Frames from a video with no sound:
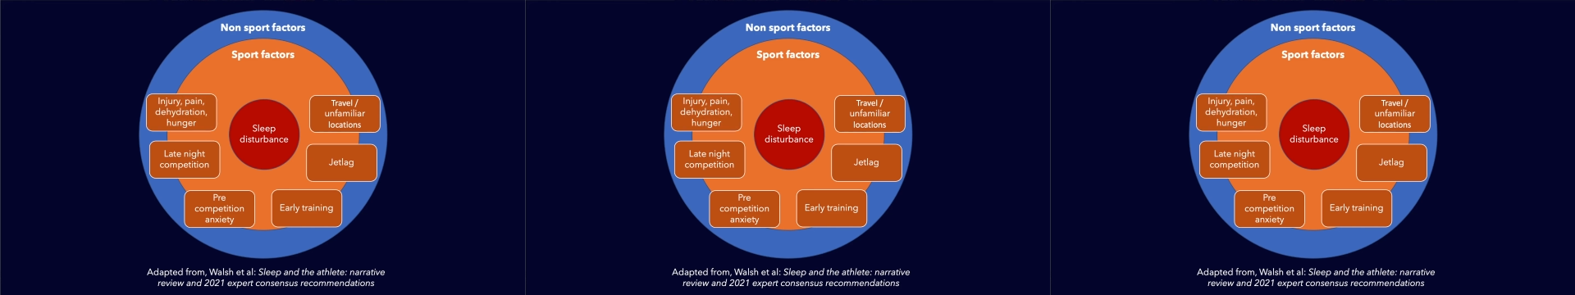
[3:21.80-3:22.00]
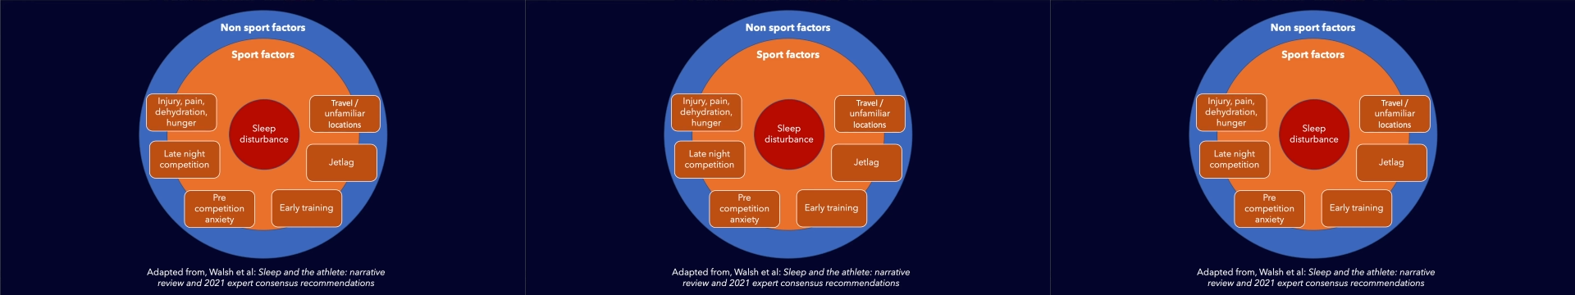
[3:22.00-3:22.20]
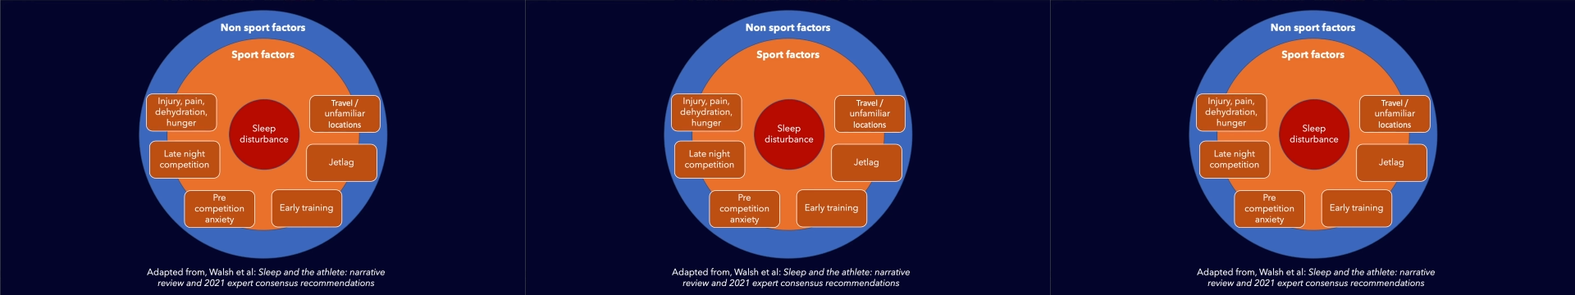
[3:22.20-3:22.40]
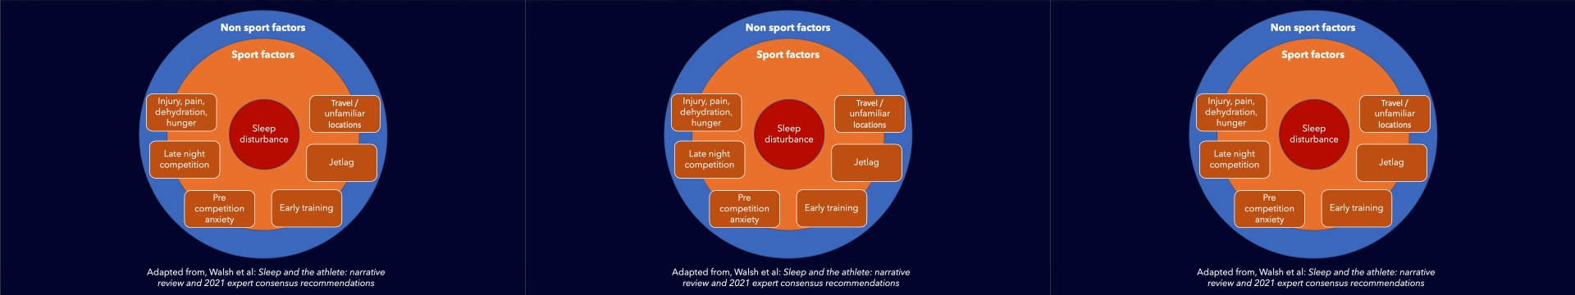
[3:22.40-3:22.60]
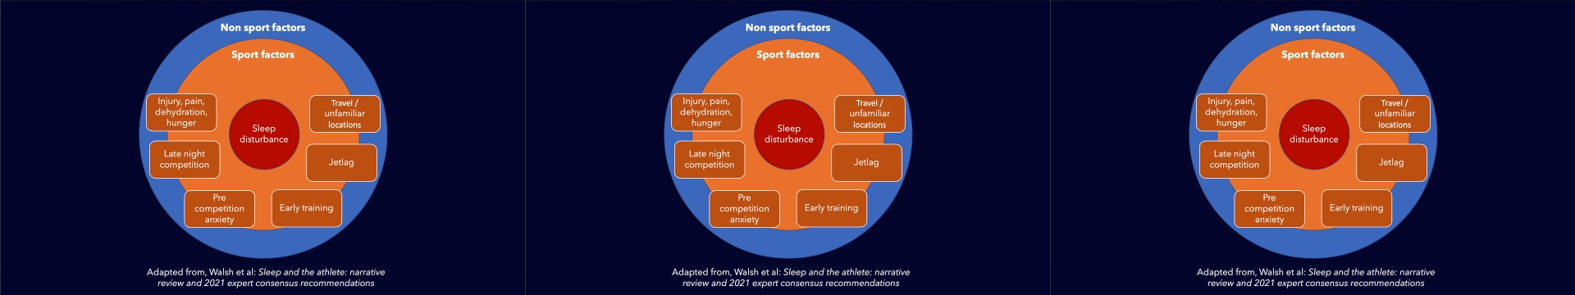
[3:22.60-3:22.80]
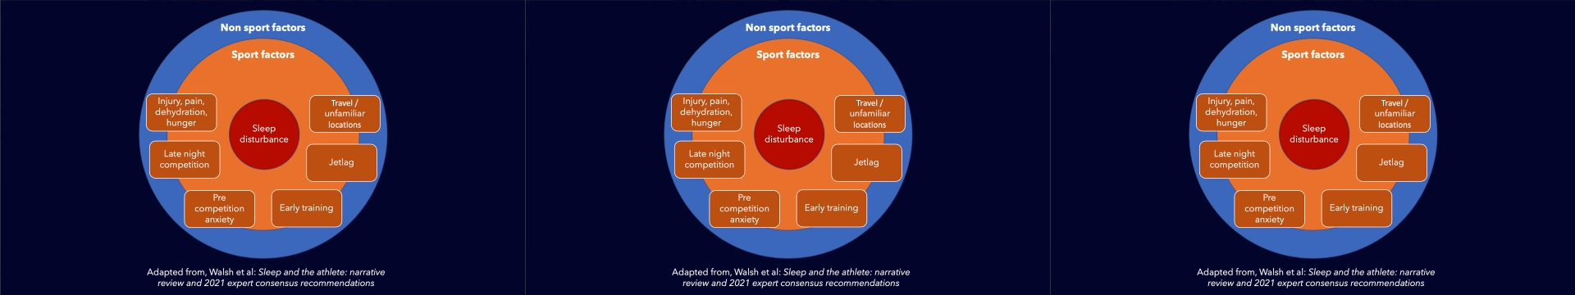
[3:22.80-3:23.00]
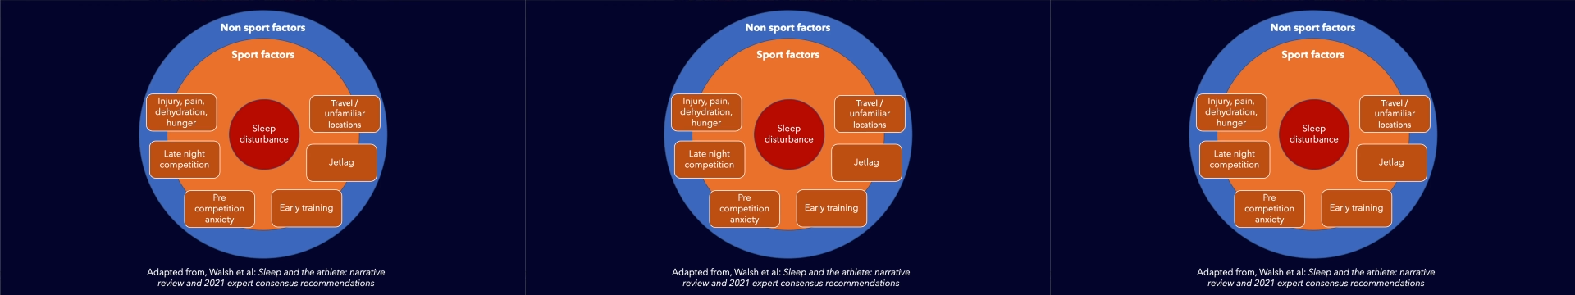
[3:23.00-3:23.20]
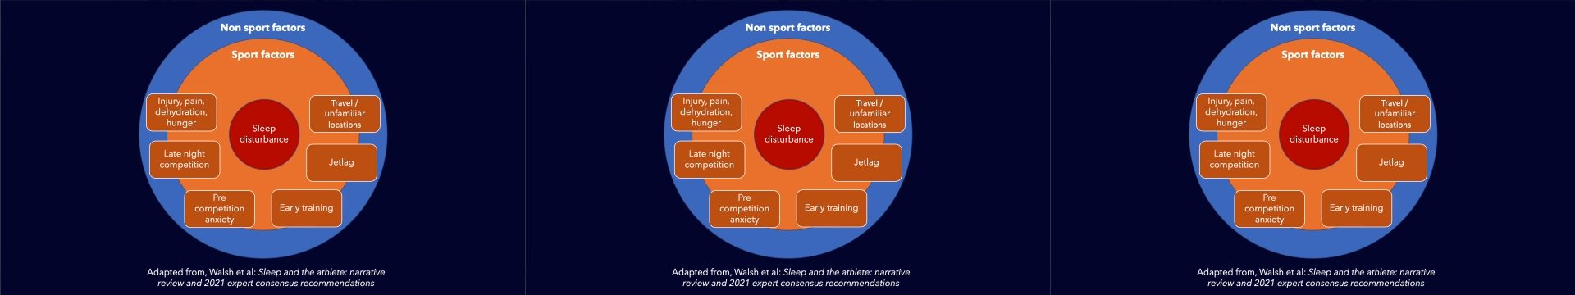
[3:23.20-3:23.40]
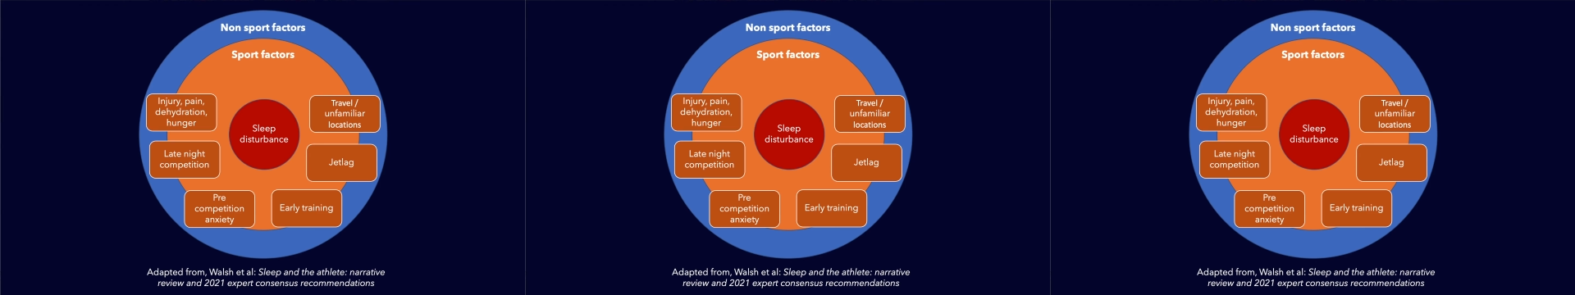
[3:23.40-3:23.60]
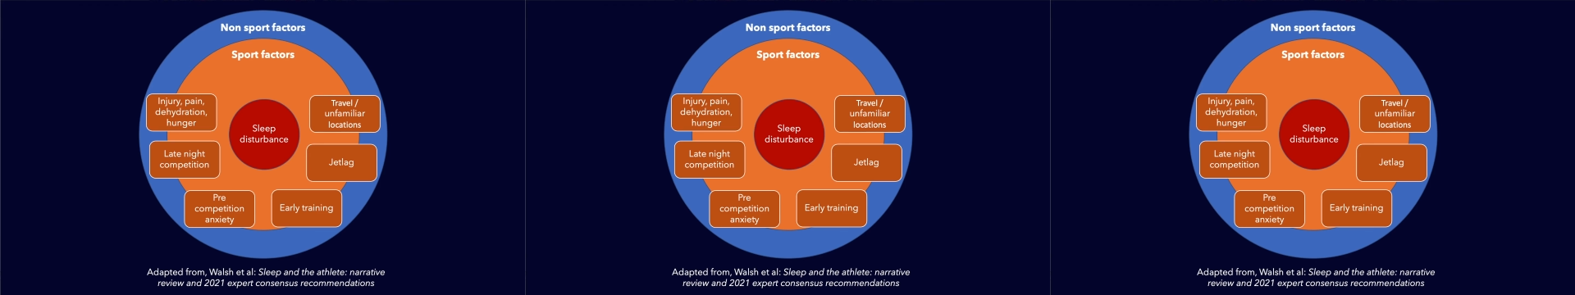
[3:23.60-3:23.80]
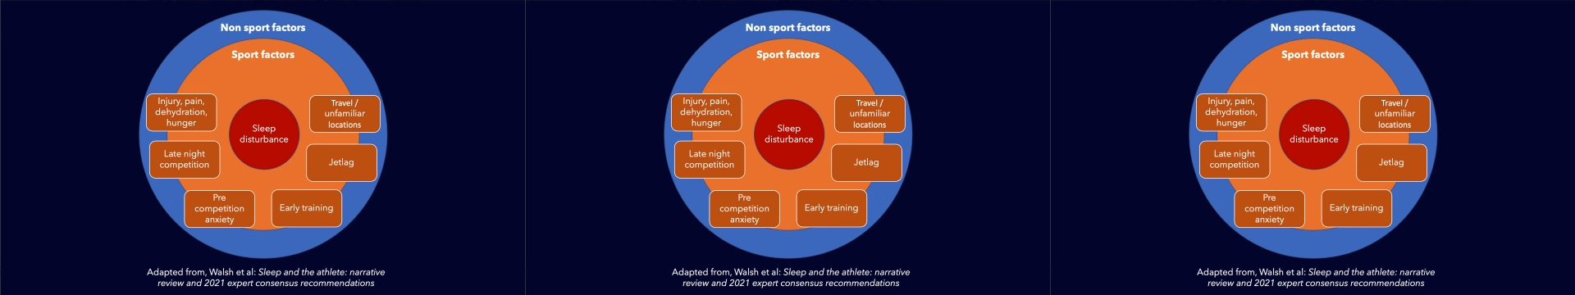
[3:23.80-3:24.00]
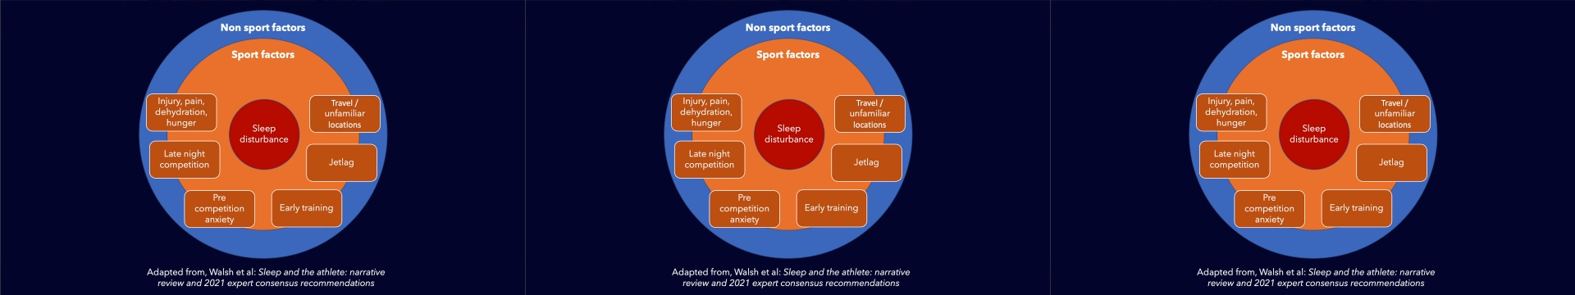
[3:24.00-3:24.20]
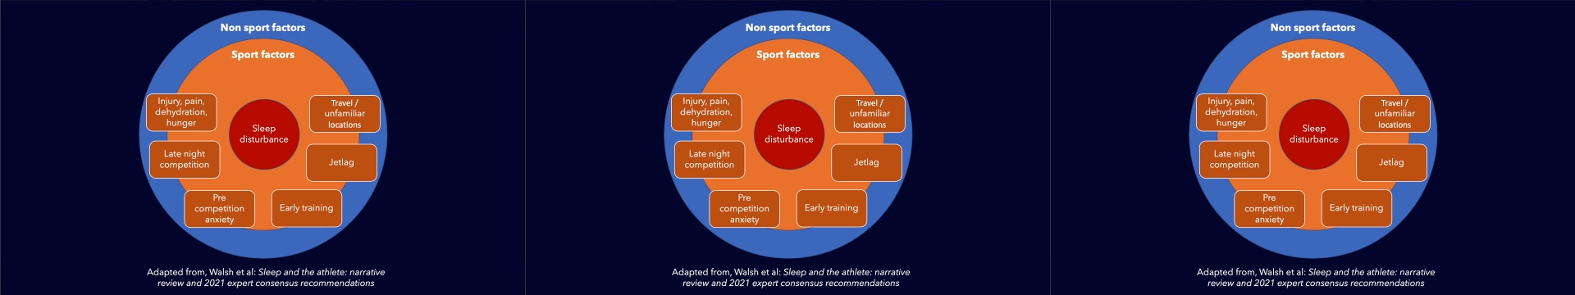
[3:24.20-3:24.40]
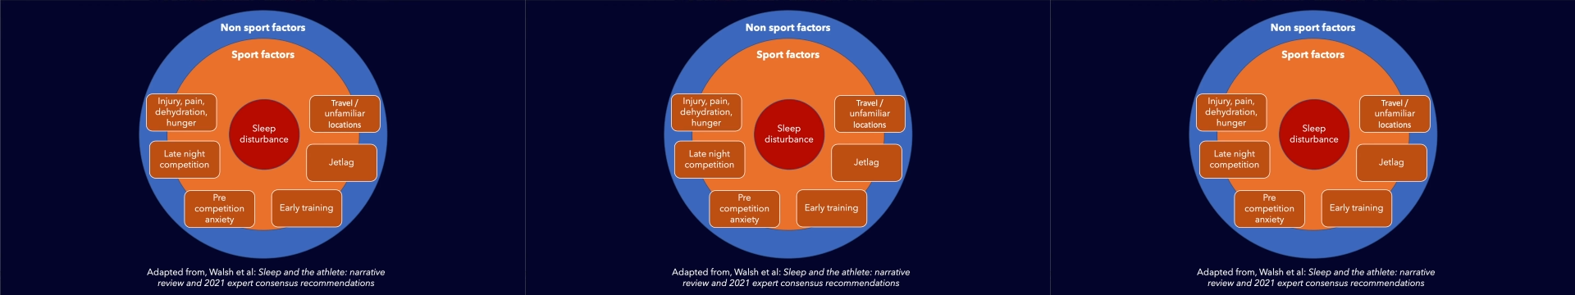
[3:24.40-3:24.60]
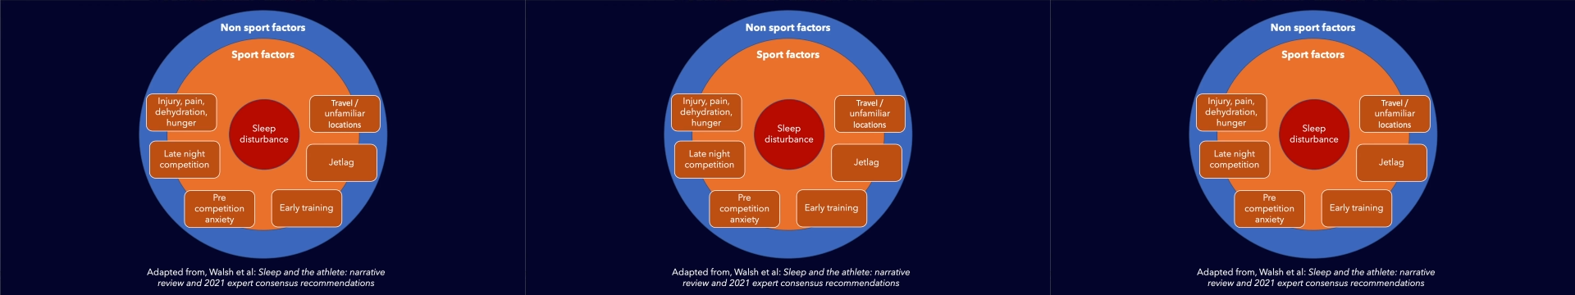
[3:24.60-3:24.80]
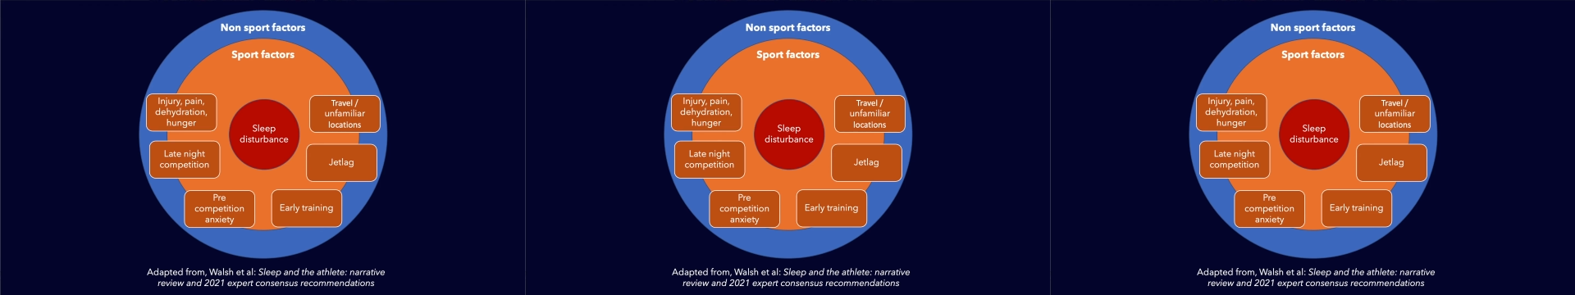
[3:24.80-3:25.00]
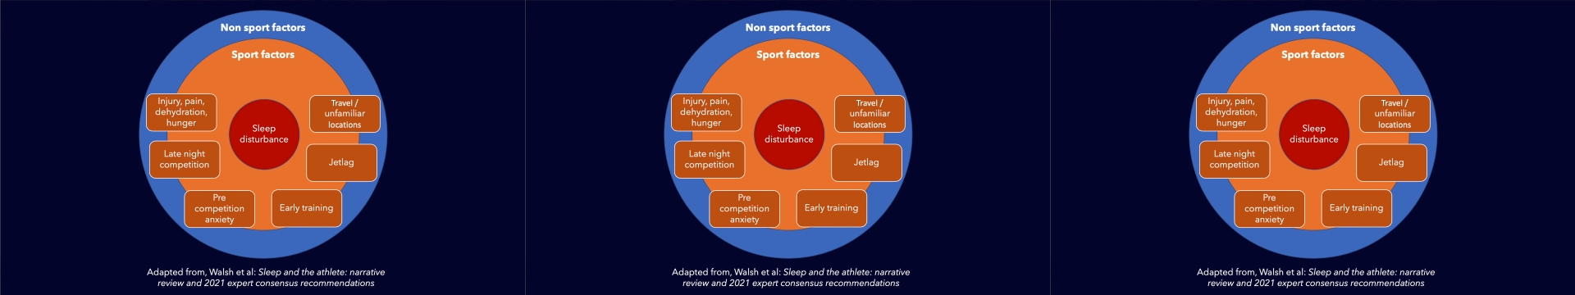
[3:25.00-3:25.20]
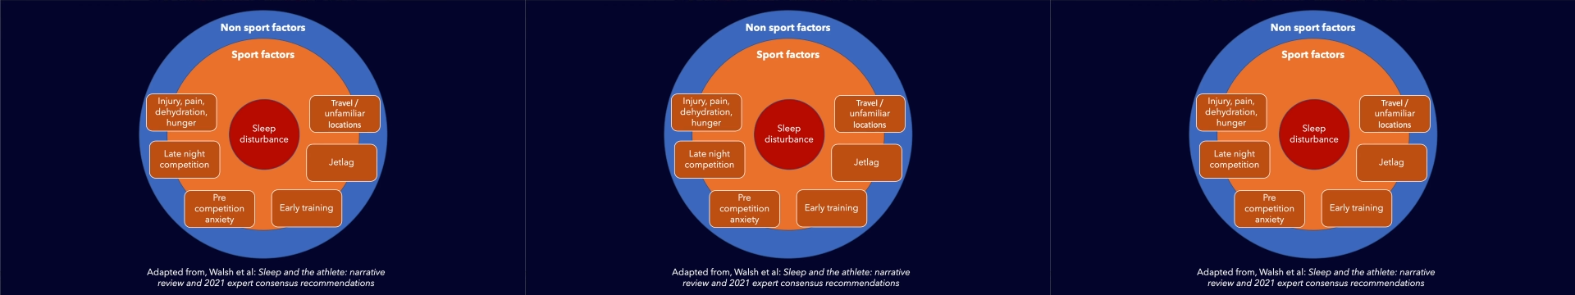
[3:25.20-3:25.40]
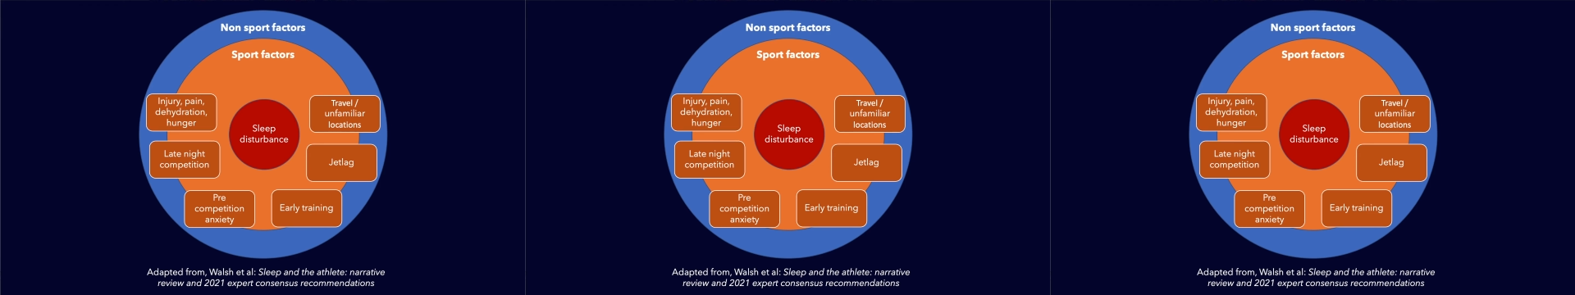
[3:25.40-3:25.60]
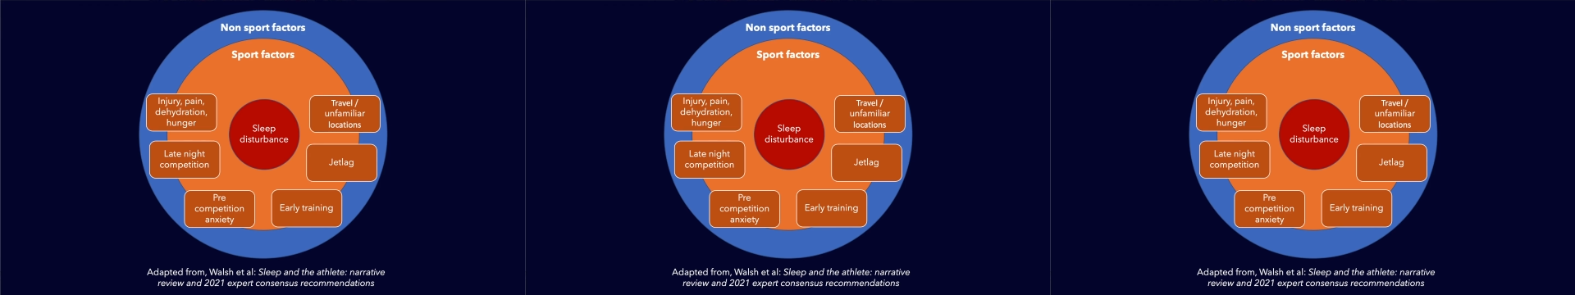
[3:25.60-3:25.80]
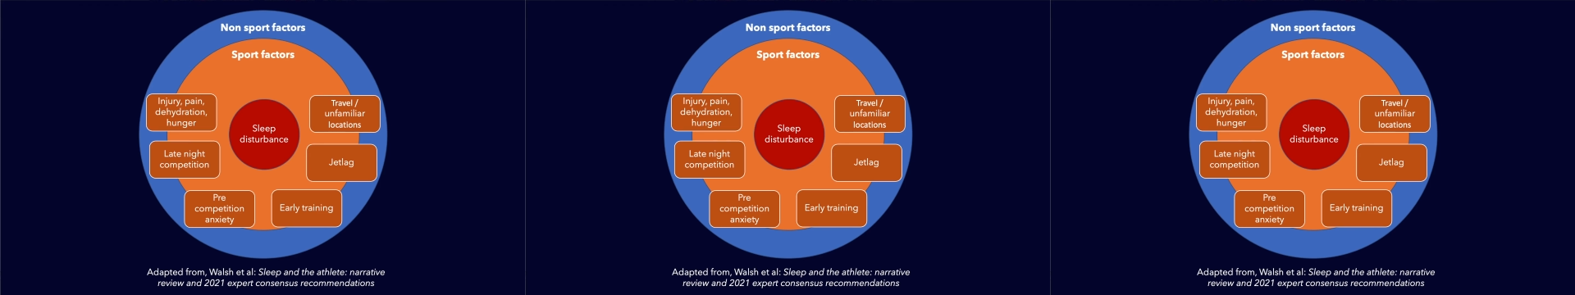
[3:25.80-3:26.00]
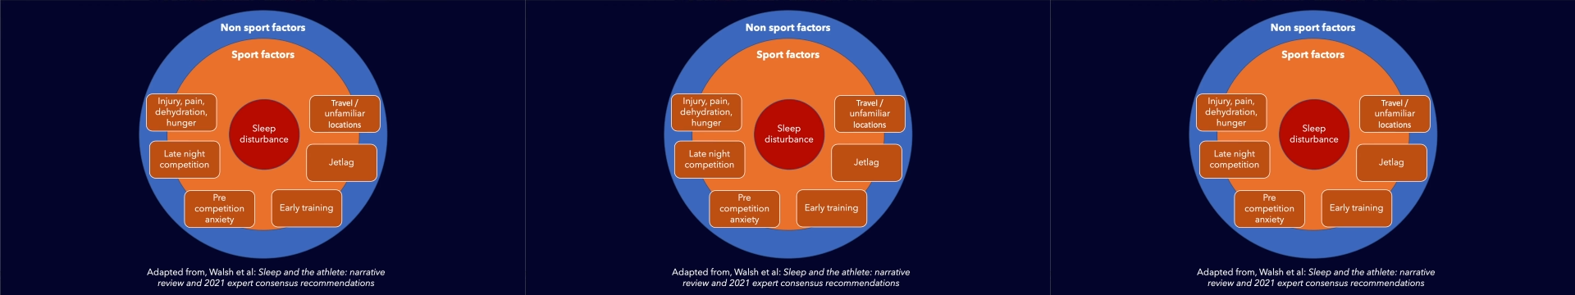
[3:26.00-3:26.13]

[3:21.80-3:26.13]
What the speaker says: [unreadable: no face in view]